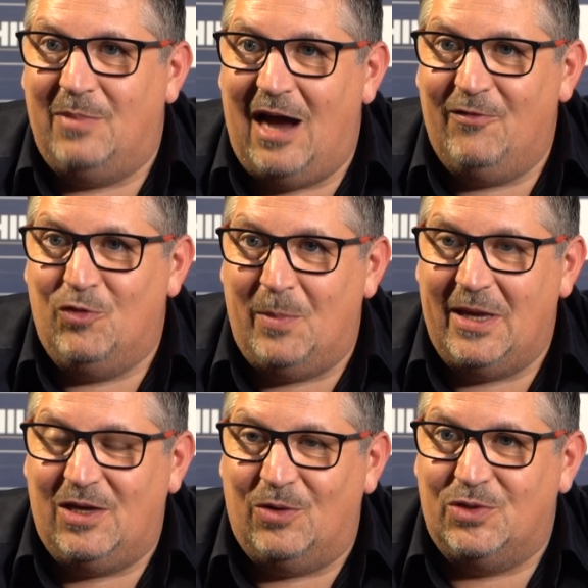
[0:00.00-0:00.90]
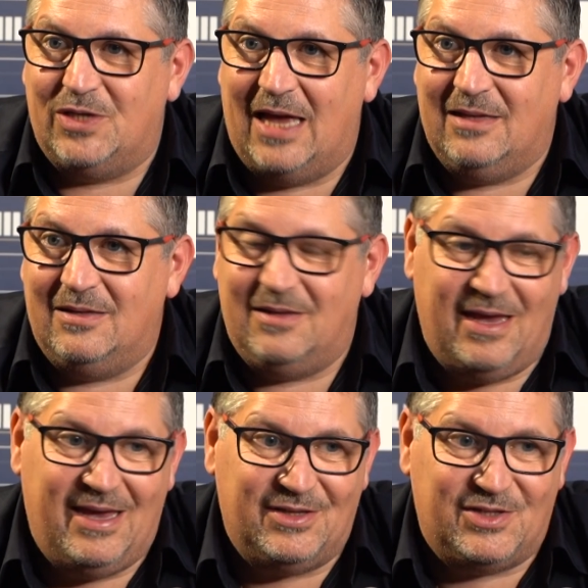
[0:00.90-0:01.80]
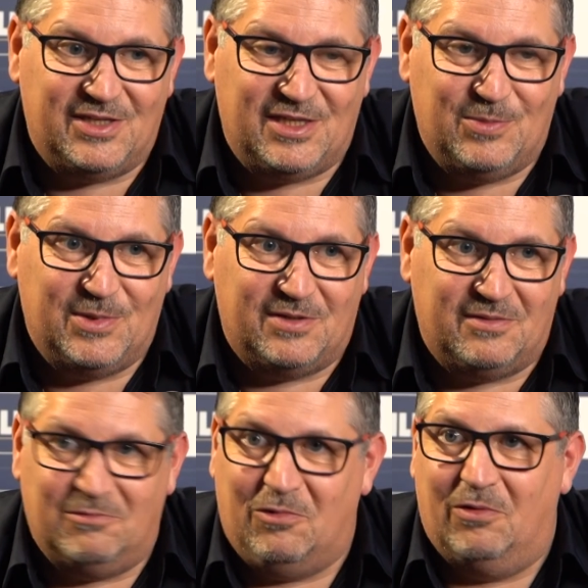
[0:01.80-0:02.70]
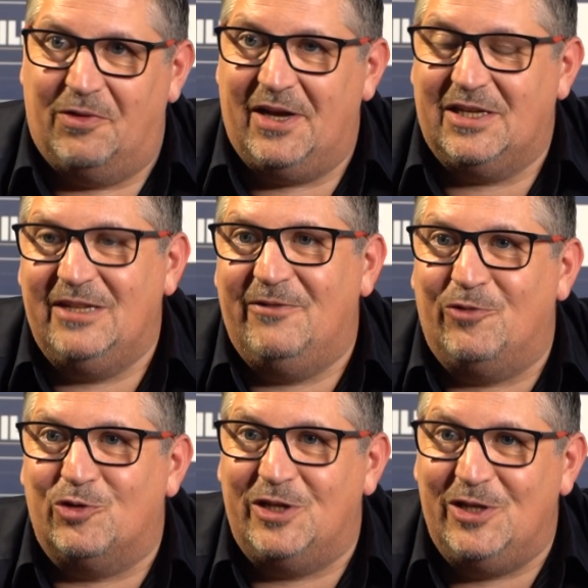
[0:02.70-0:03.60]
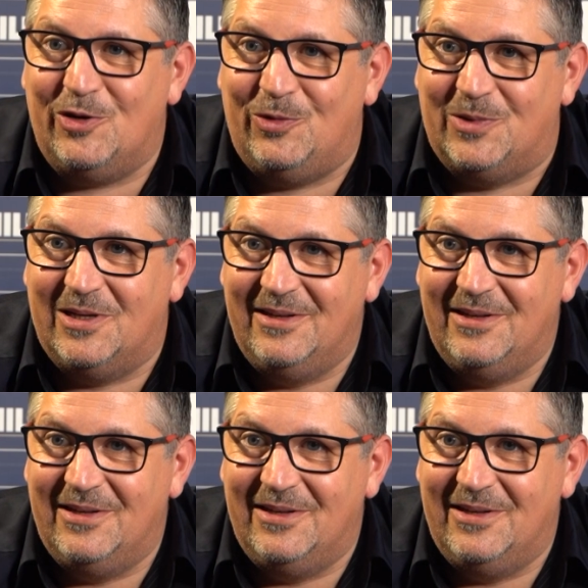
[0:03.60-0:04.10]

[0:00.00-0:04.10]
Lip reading: but I've known Michael since he was, 13, 14 year old.